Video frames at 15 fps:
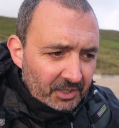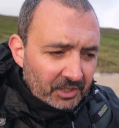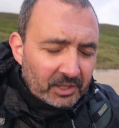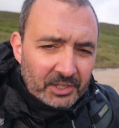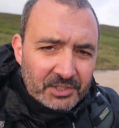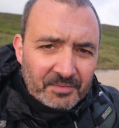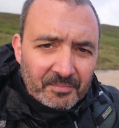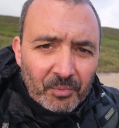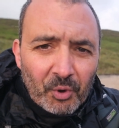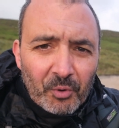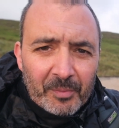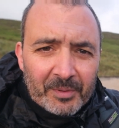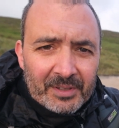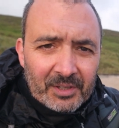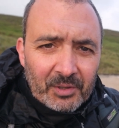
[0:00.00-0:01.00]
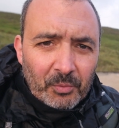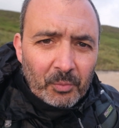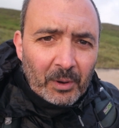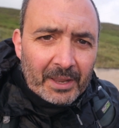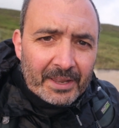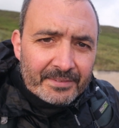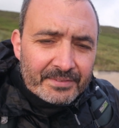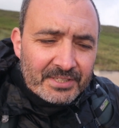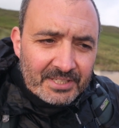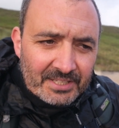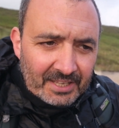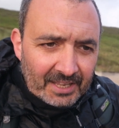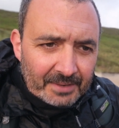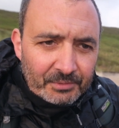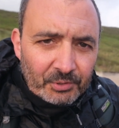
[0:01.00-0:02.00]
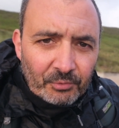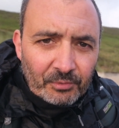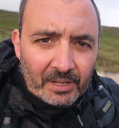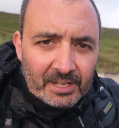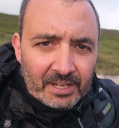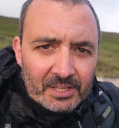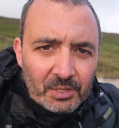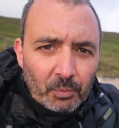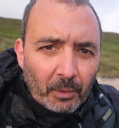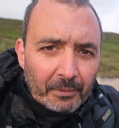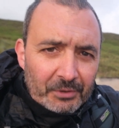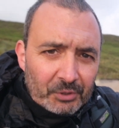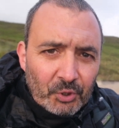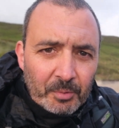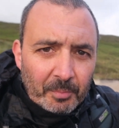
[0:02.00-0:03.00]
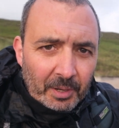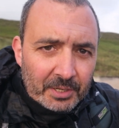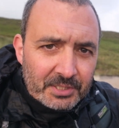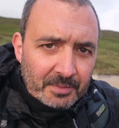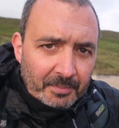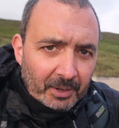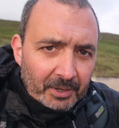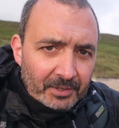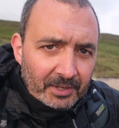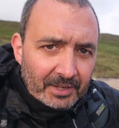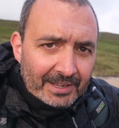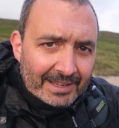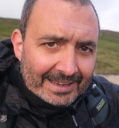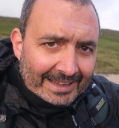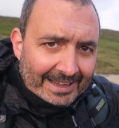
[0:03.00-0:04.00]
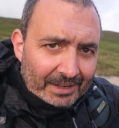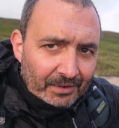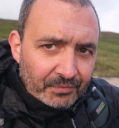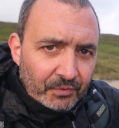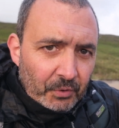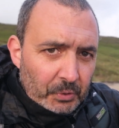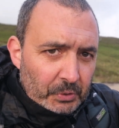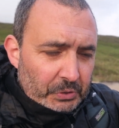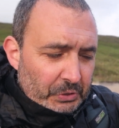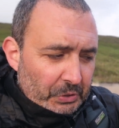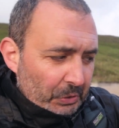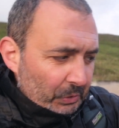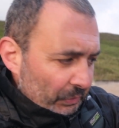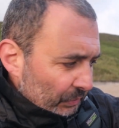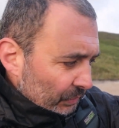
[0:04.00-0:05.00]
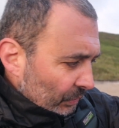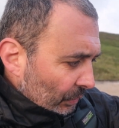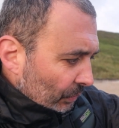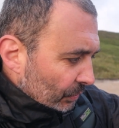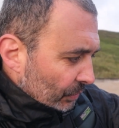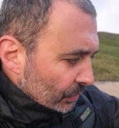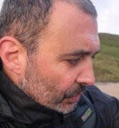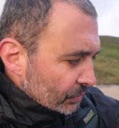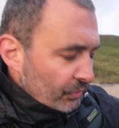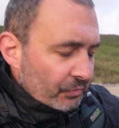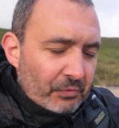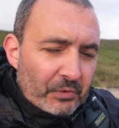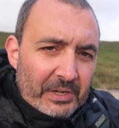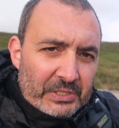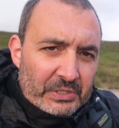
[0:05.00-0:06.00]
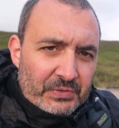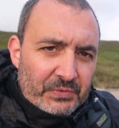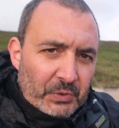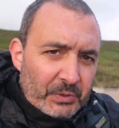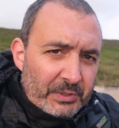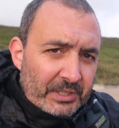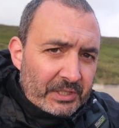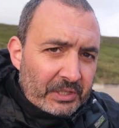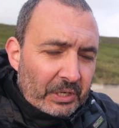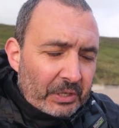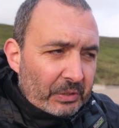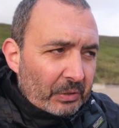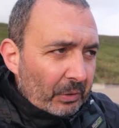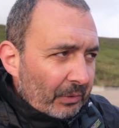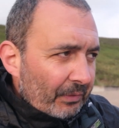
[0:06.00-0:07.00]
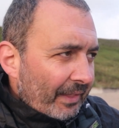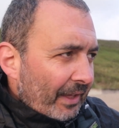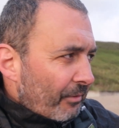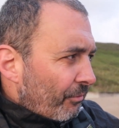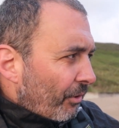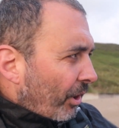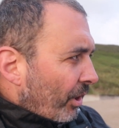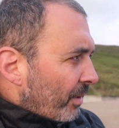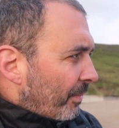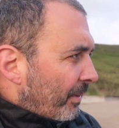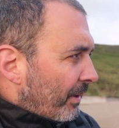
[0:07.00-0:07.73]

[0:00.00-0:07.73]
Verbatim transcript: lots of movement in the waves, don't really need to worry too much about kind of focus on those, so really just focusing down on that rock.